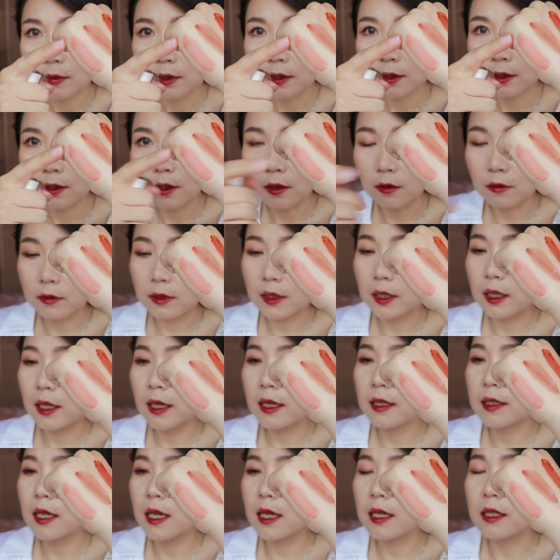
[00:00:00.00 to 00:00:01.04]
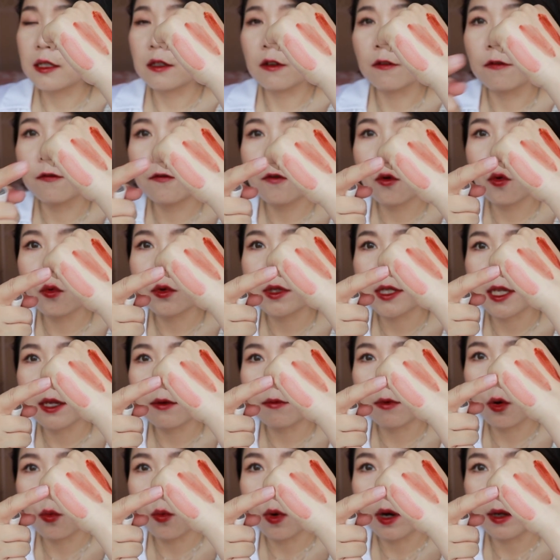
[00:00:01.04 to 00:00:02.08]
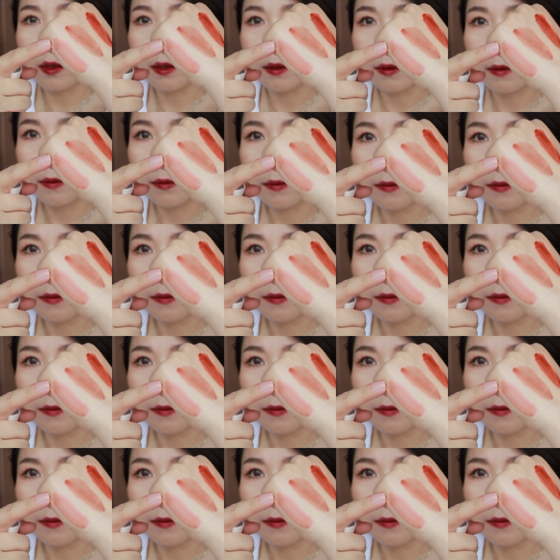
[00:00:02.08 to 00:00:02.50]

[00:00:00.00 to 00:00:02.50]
So this is a 401.